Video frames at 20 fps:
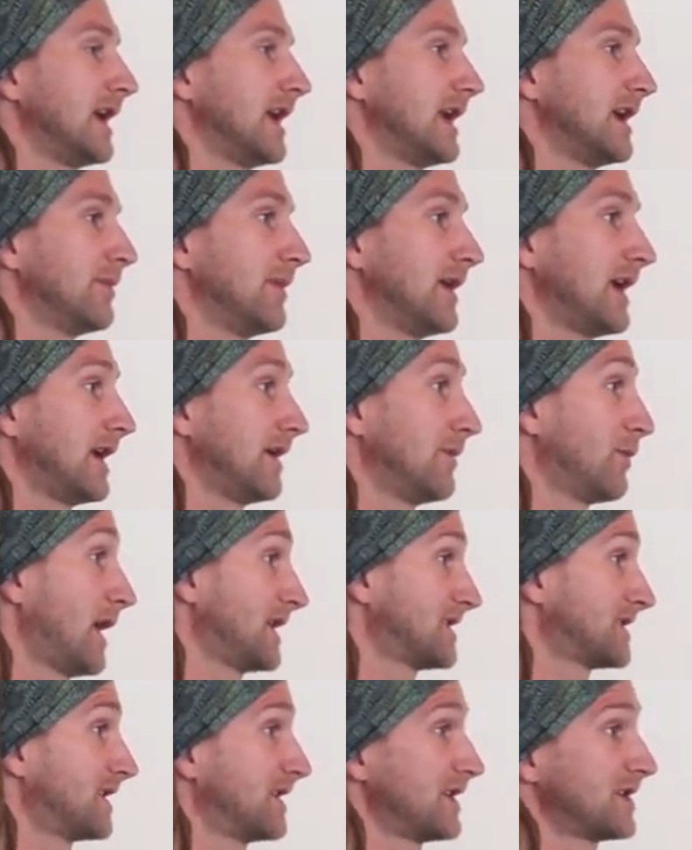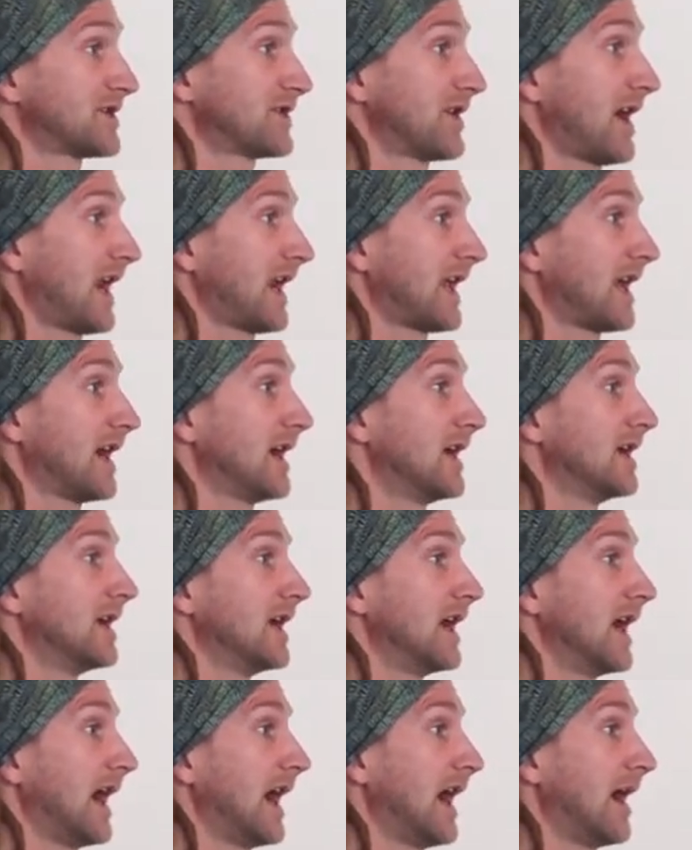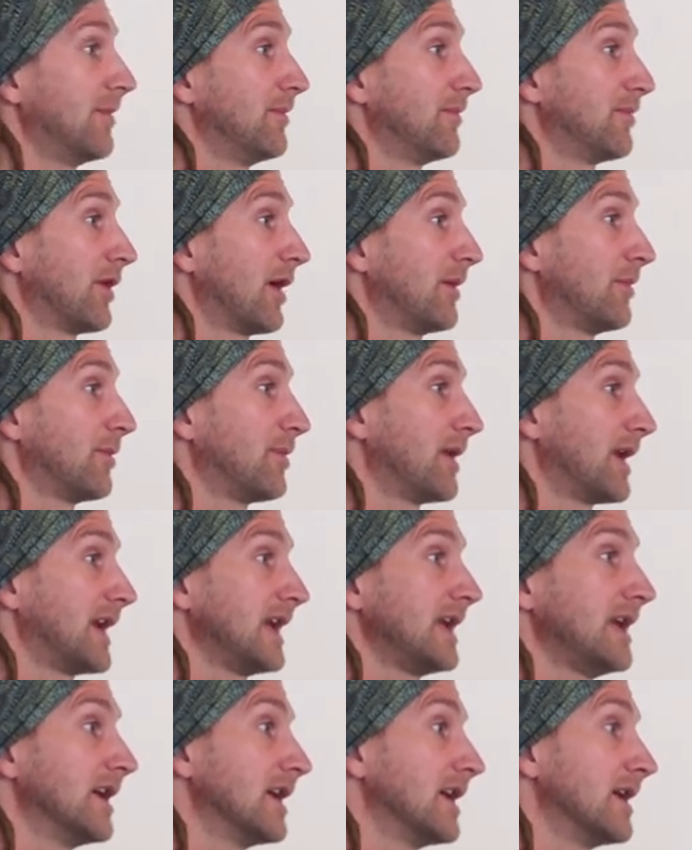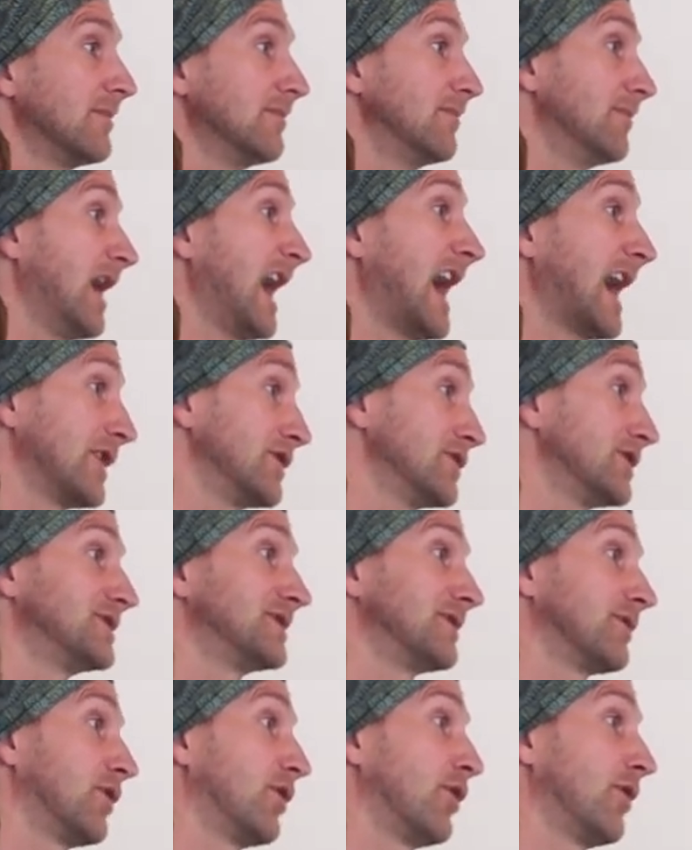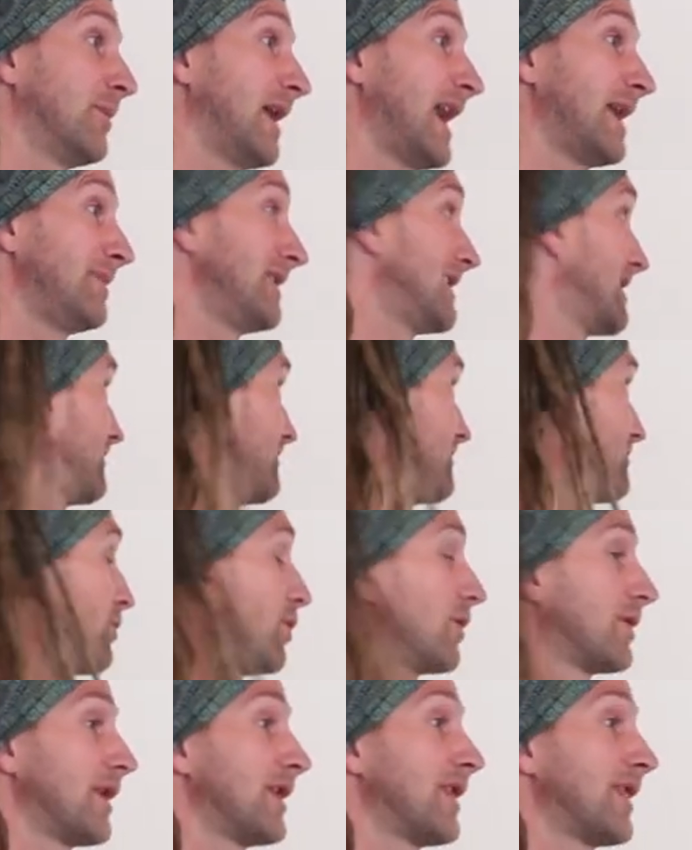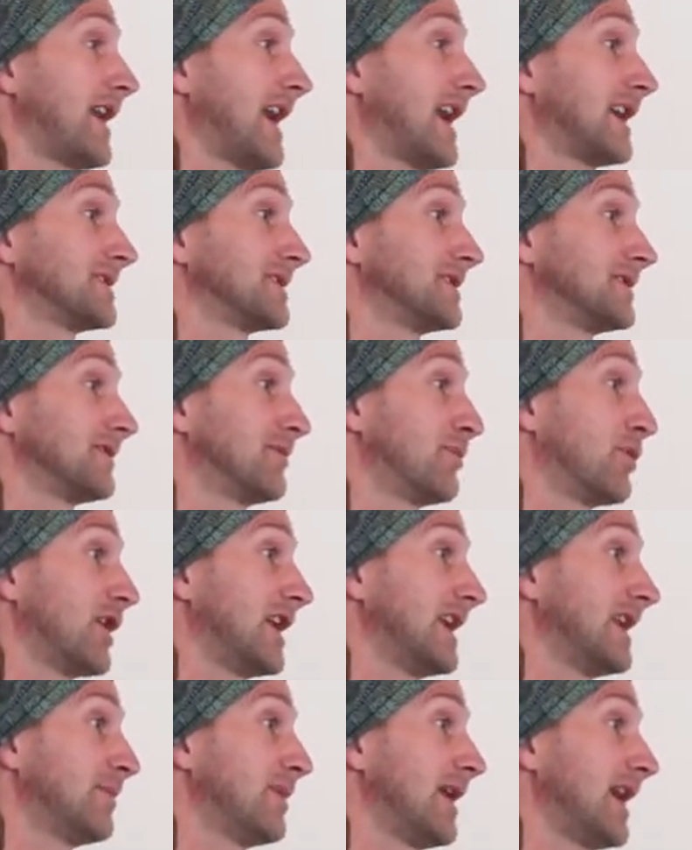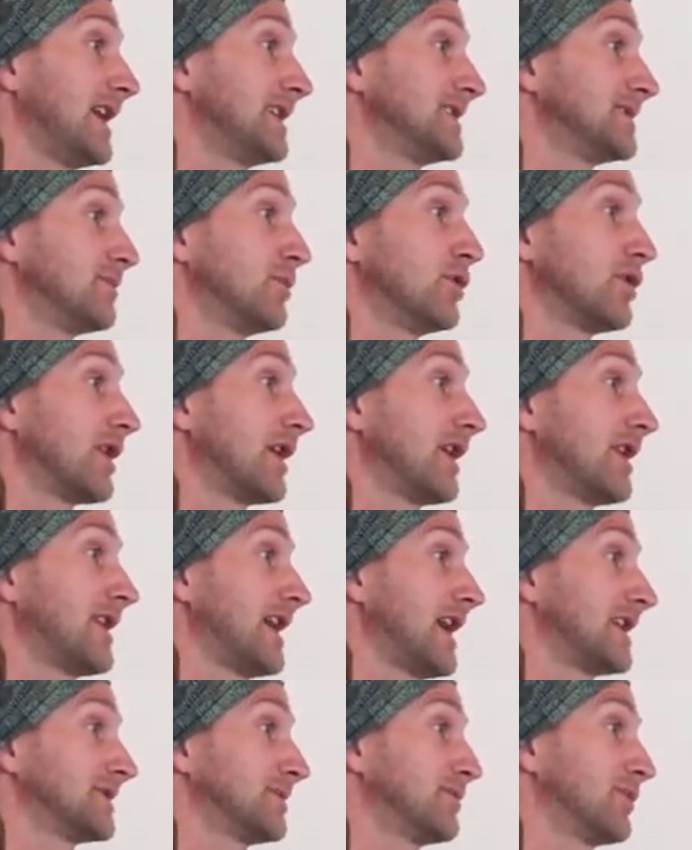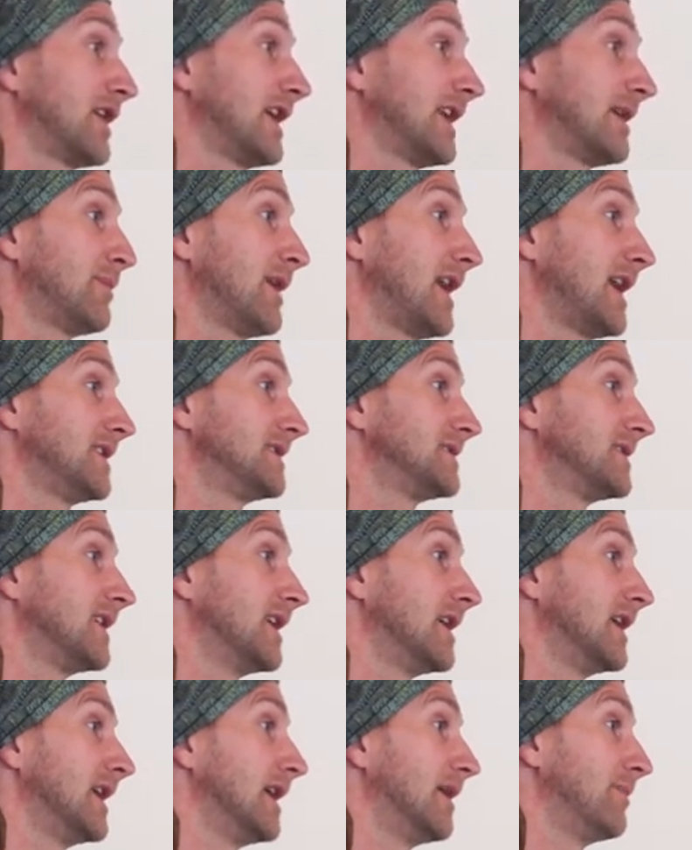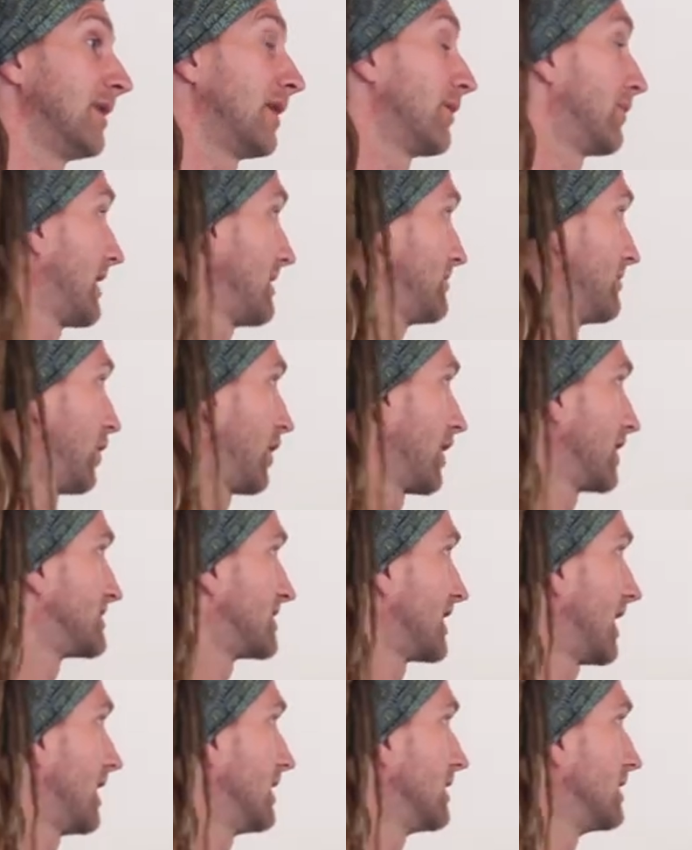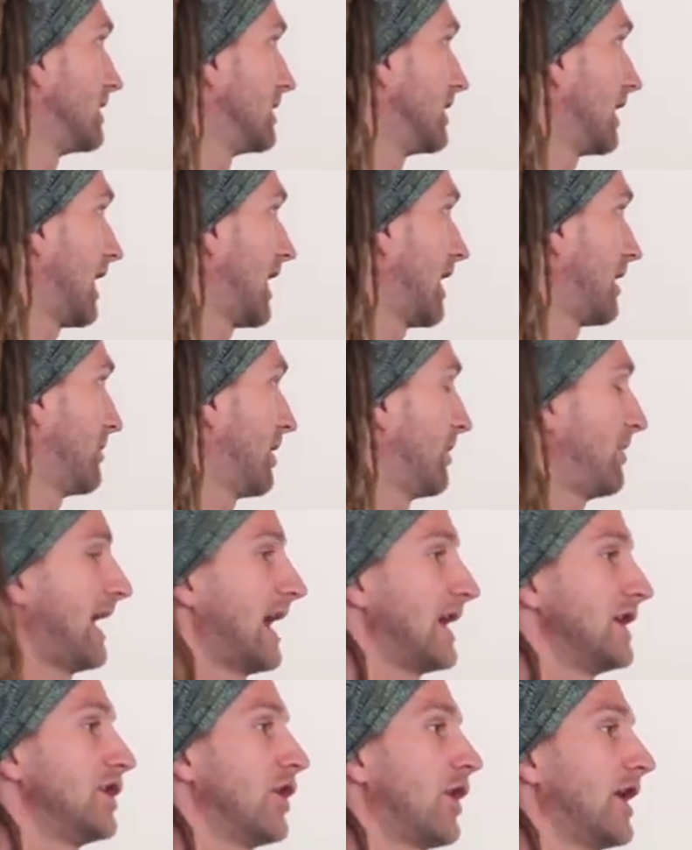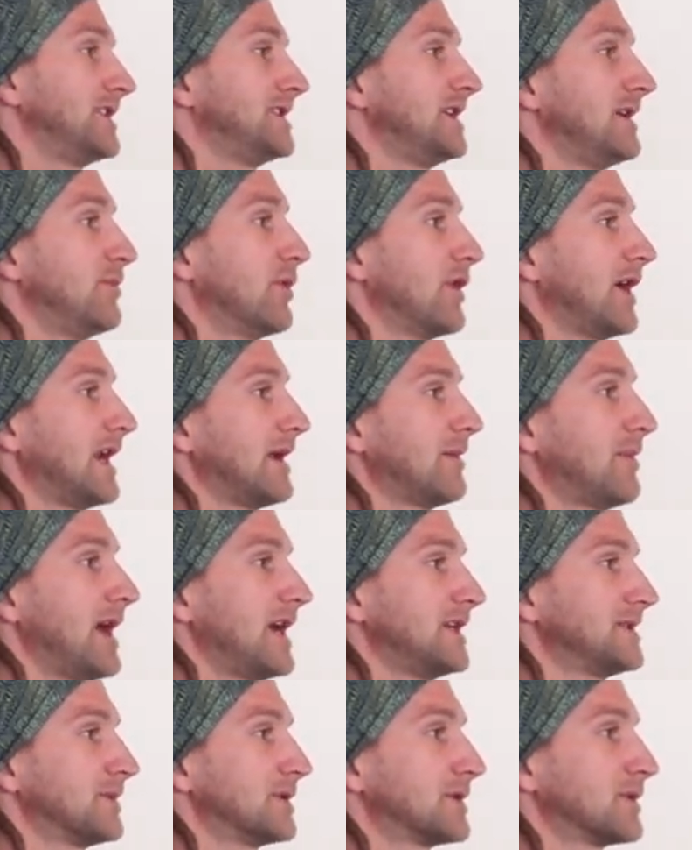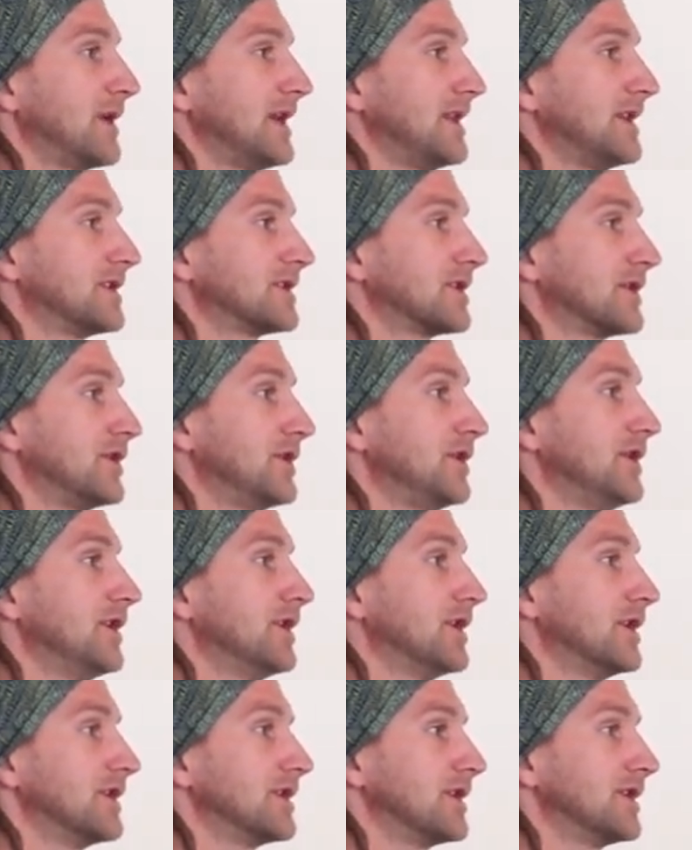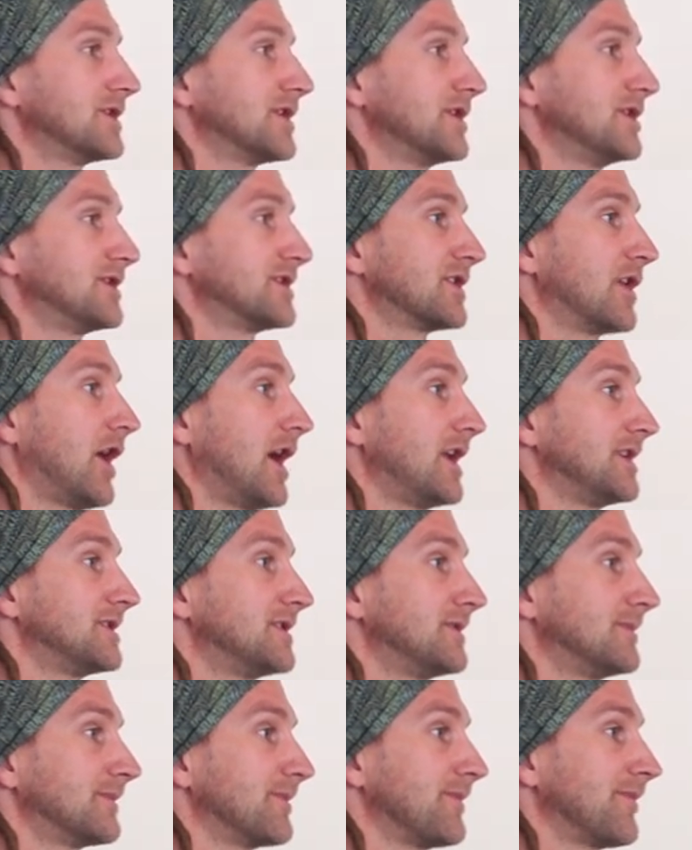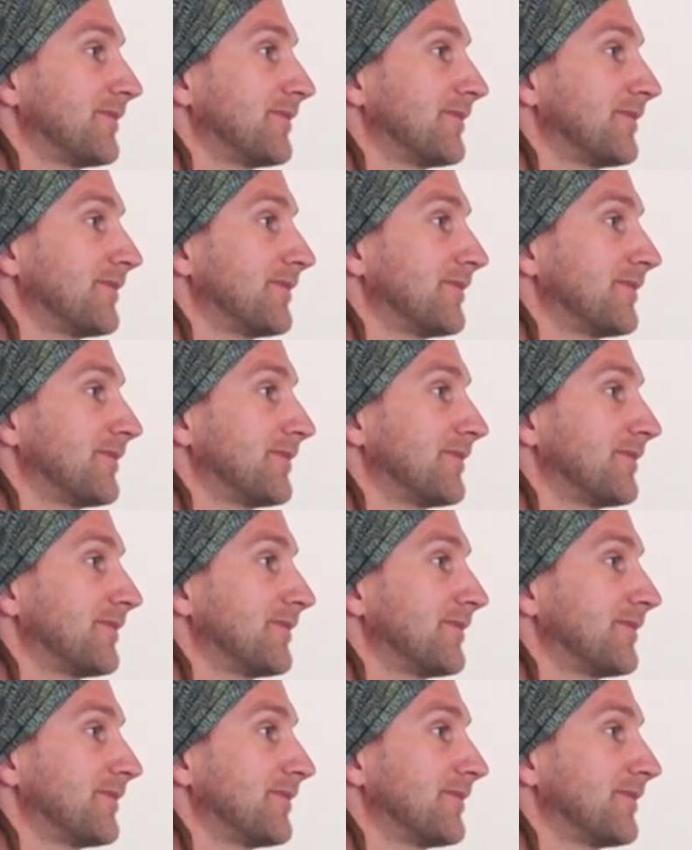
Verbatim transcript: in, in Western Australia, um, probably hundreds or maybe even more than thousands of breeding pairs, more than a thousand breeding pairs, but we monitor um, about 90 breeding pairs between the two the two sites.